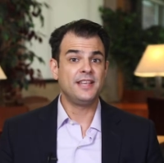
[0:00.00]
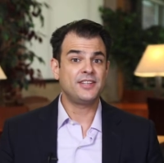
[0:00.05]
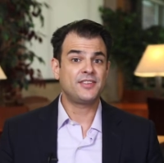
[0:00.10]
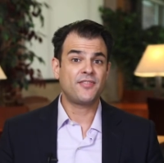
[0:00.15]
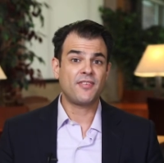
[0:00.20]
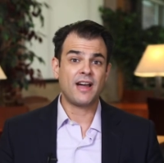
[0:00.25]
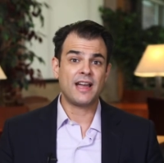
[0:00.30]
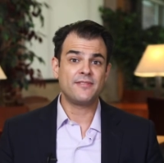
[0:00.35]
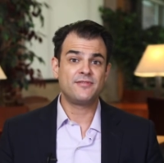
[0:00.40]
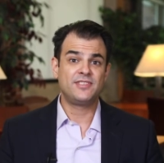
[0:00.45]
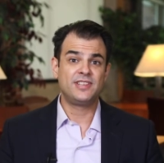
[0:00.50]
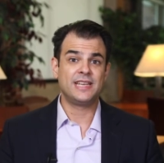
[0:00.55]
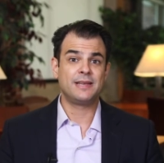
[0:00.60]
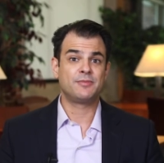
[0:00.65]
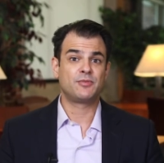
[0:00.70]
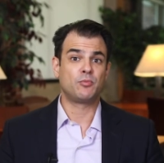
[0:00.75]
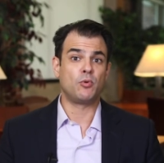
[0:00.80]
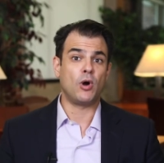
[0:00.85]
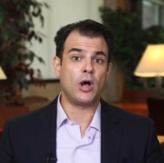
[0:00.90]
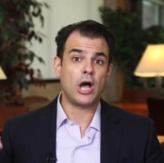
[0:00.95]
These 5
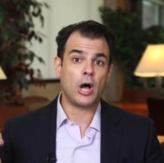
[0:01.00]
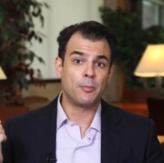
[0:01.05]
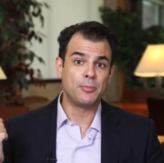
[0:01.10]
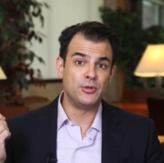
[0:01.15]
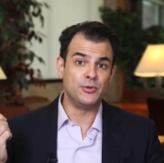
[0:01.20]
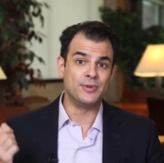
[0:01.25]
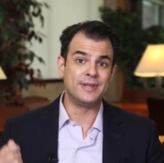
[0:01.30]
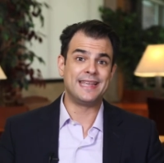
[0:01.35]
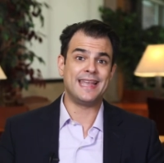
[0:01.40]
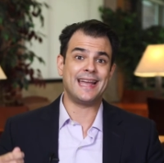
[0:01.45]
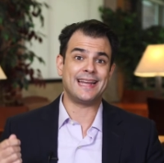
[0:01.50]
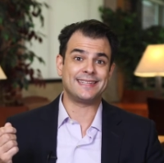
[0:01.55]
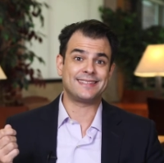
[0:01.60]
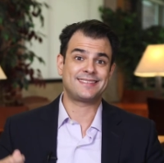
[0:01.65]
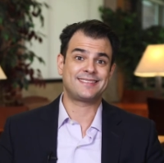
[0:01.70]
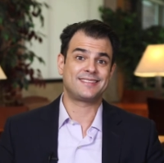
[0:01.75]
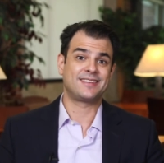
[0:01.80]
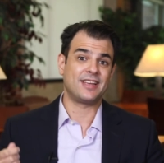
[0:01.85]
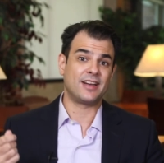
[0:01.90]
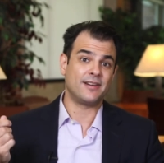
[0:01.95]
tips will help you get
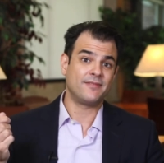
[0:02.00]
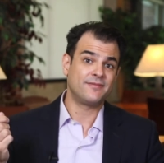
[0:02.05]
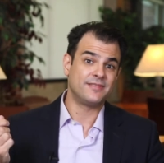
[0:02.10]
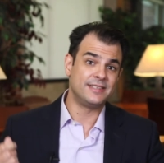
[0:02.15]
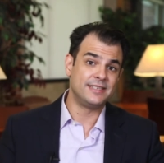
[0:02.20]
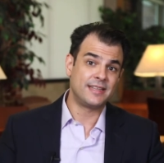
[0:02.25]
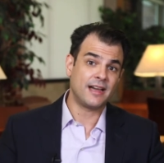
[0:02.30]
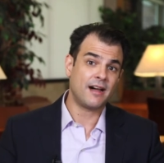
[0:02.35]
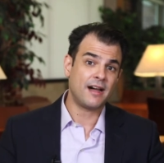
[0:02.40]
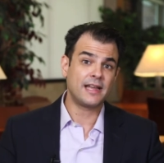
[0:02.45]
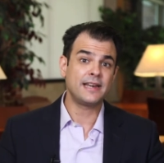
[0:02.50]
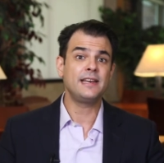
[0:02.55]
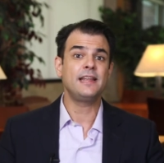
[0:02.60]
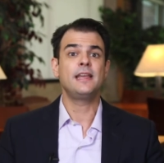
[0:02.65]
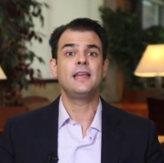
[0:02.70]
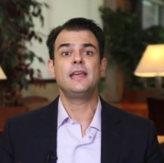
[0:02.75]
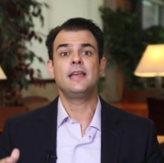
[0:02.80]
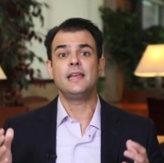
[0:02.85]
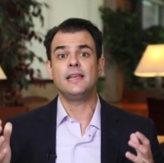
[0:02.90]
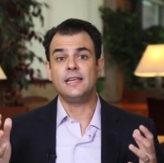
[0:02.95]
stuff
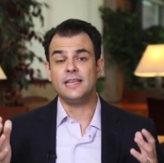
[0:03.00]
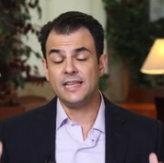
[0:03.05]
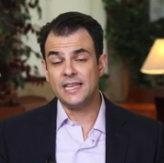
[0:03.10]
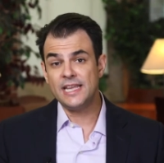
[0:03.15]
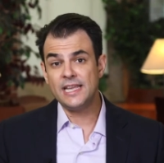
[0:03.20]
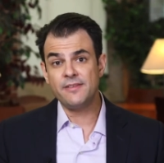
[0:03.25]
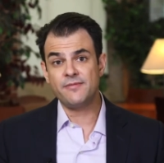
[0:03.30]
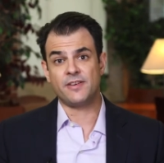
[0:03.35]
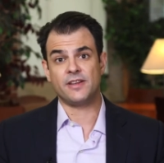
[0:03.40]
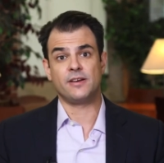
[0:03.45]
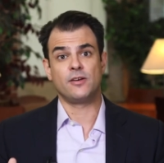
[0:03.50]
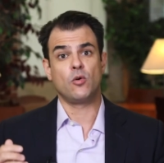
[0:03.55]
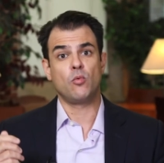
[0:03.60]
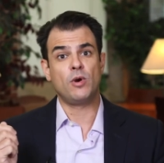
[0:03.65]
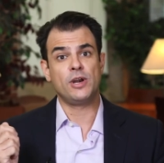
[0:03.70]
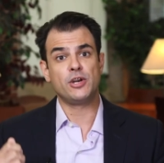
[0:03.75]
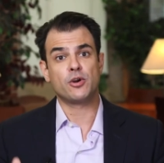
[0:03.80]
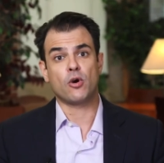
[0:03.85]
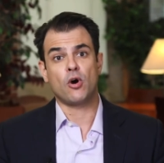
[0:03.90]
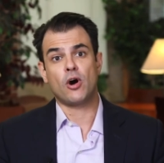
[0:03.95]
done even
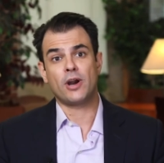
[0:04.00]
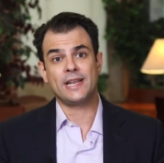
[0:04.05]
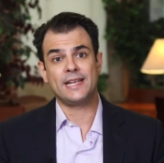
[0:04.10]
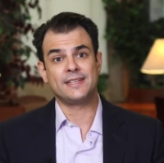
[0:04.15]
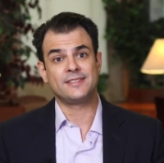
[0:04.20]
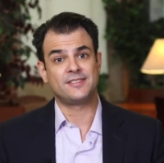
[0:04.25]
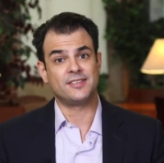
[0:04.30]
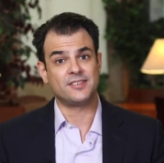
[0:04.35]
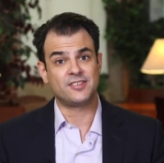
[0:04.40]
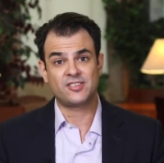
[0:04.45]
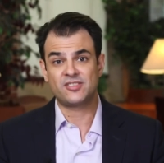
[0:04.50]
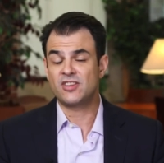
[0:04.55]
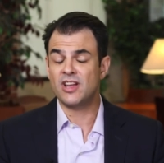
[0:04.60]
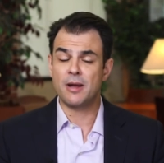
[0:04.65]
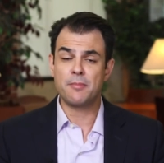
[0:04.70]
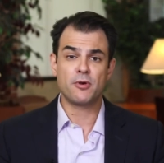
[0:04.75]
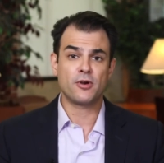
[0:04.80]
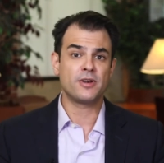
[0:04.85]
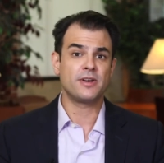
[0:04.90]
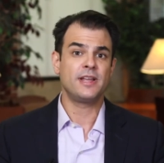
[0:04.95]
when your audience is
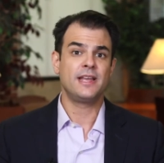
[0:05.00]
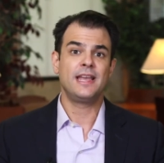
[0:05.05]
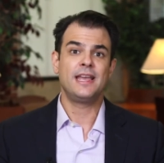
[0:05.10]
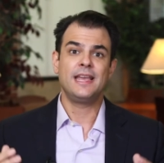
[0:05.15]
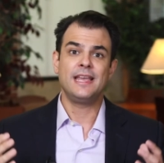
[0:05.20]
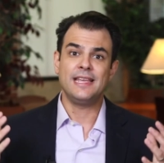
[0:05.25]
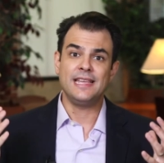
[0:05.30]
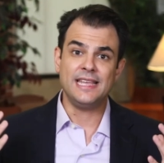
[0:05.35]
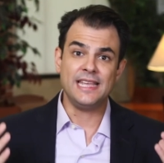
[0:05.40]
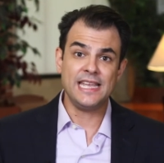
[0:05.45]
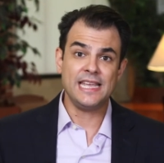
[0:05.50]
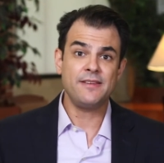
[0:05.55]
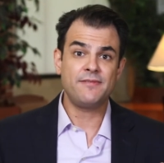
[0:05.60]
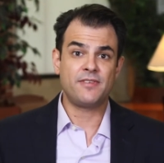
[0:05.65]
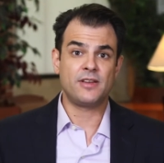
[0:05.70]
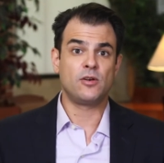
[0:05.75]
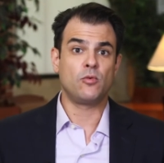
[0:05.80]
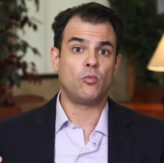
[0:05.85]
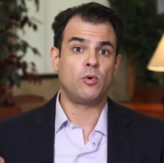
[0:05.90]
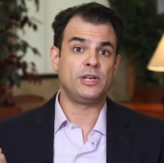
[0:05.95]
stubborn,
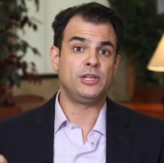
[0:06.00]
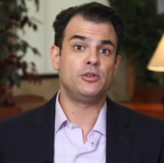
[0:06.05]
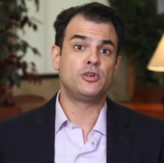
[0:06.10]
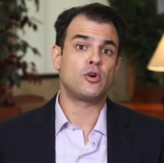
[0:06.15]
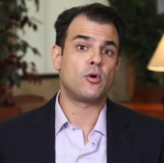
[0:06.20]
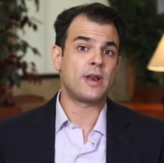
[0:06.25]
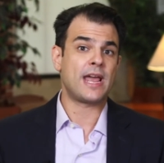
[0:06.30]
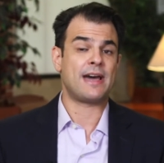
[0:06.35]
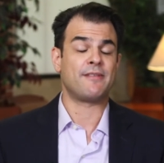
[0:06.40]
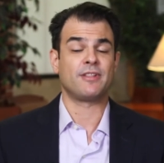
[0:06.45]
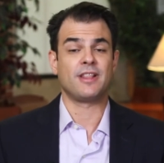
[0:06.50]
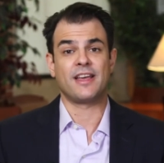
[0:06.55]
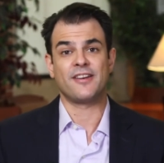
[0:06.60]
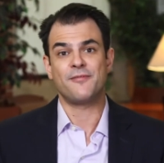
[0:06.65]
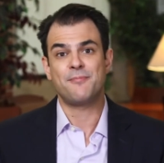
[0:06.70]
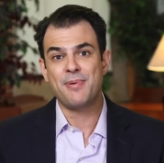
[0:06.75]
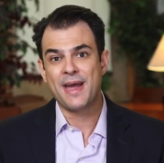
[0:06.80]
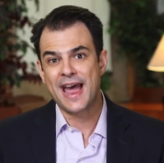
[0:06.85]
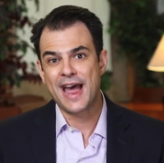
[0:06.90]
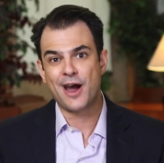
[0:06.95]
even when you don't have a lot
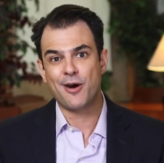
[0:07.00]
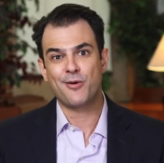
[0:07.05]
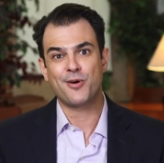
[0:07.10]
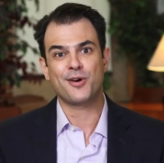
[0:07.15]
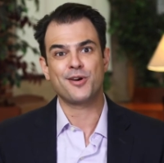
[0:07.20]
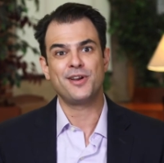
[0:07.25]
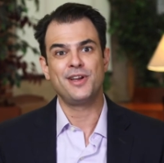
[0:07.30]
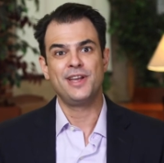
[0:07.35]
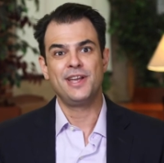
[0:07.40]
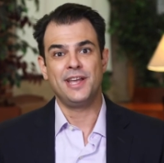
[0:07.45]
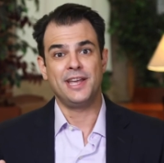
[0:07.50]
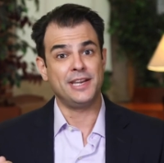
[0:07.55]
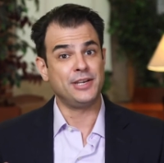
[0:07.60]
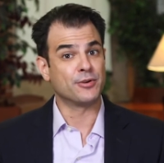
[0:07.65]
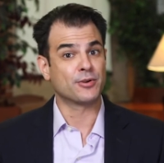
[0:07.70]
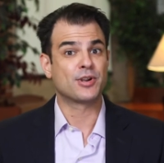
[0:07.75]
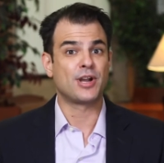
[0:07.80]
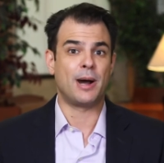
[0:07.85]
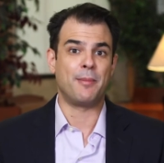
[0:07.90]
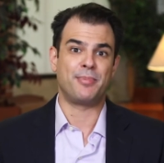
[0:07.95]
of power in
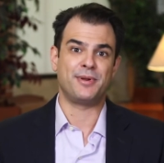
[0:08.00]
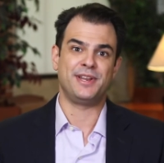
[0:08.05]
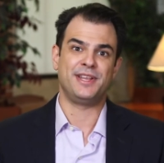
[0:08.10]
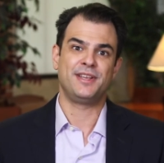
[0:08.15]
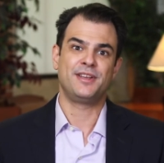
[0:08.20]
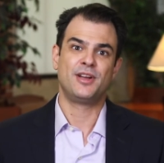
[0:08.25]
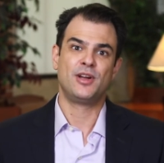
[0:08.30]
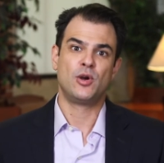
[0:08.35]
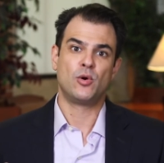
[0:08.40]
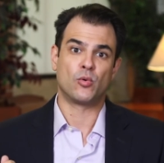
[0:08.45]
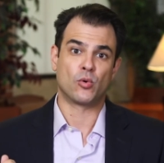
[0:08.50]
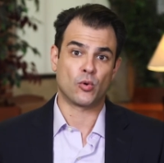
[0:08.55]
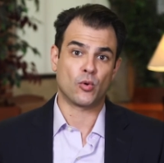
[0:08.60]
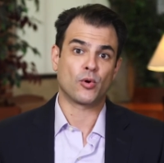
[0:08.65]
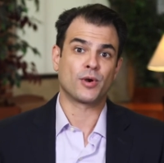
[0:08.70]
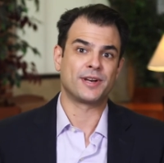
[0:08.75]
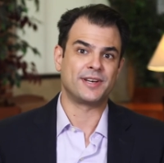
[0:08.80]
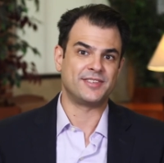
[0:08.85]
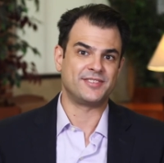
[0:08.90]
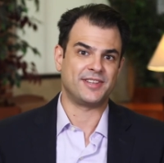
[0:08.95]
your company or
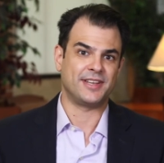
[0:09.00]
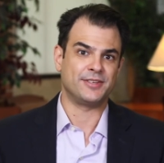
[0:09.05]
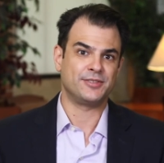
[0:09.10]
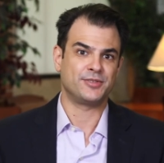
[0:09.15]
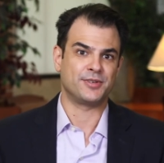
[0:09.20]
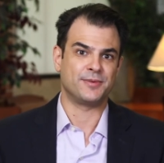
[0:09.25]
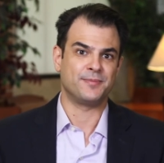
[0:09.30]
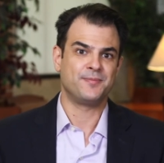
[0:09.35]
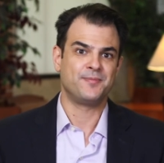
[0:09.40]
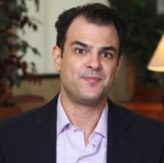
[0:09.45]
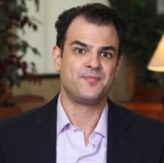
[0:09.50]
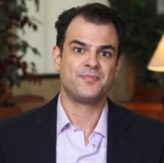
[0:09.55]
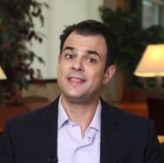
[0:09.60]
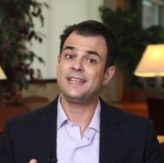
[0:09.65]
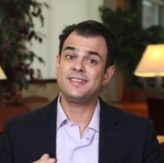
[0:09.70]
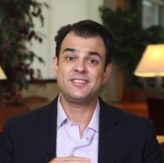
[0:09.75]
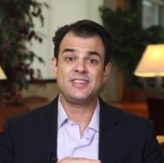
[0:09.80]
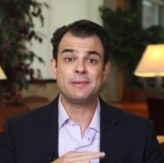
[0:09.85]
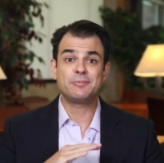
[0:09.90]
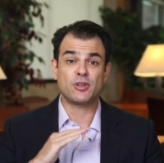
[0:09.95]
organization.
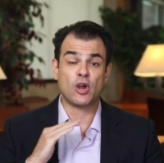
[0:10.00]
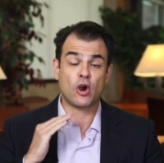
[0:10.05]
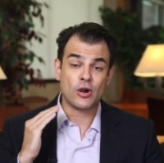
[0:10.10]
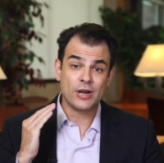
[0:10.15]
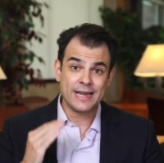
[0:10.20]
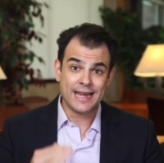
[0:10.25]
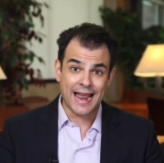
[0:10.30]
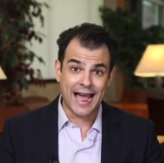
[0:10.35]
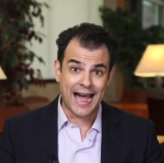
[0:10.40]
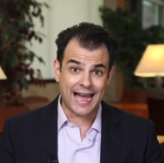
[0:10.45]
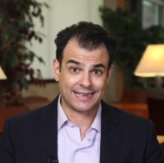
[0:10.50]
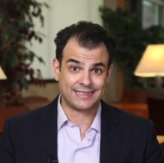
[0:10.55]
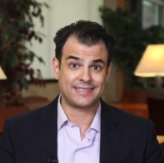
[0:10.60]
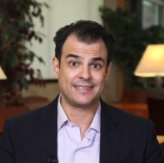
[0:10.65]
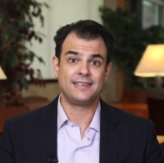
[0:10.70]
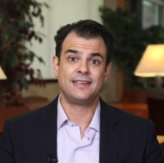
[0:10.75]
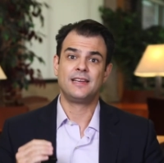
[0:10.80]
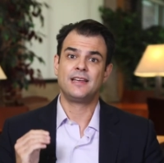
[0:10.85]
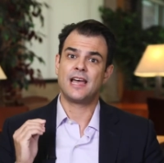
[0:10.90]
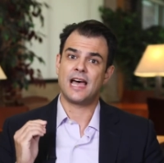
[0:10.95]
These tips are not
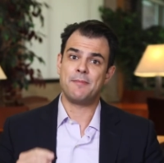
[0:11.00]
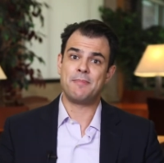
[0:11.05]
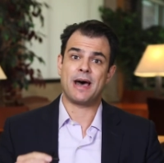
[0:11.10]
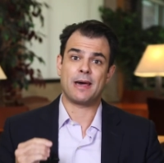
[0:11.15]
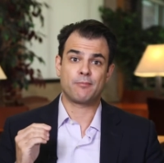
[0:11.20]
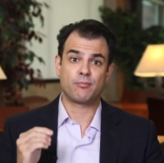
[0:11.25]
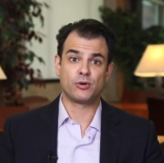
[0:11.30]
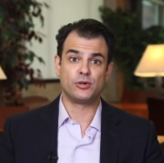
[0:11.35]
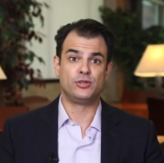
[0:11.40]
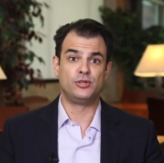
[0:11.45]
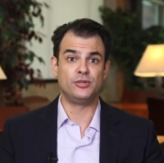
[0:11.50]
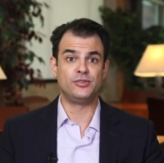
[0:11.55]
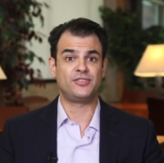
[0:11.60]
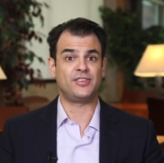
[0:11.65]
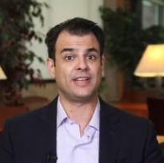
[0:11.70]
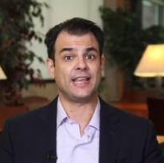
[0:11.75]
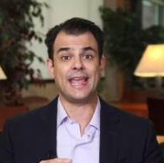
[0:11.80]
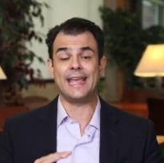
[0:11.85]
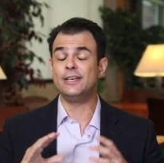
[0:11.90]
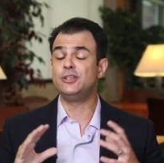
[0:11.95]
about
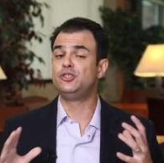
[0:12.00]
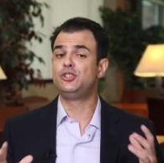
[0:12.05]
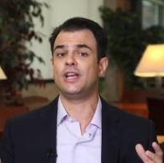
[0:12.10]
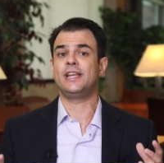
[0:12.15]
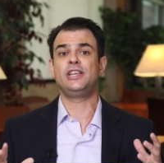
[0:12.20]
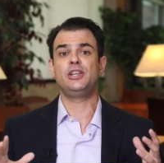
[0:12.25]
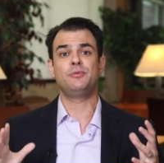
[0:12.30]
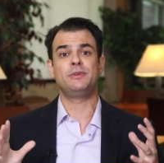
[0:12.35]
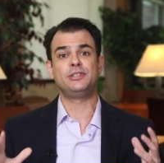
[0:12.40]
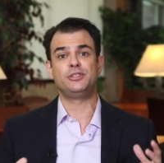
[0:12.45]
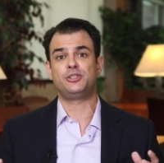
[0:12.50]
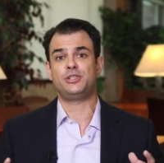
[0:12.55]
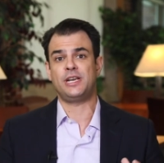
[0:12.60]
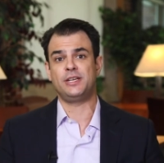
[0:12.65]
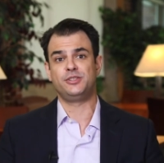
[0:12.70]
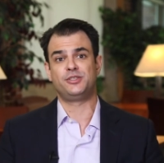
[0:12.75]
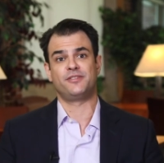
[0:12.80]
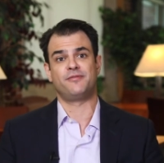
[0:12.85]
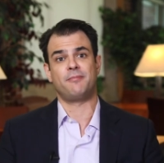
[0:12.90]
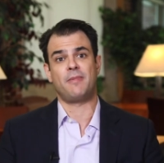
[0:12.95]
producing a genuine
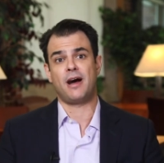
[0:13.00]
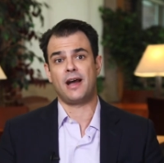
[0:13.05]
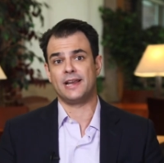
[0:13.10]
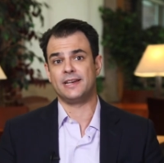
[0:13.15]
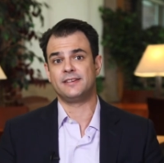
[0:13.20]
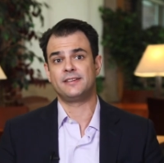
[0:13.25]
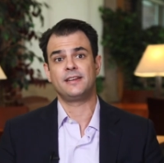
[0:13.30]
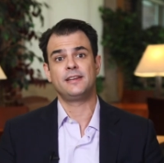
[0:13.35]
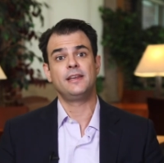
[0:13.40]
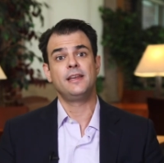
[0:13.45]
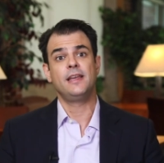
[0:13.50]
change of mind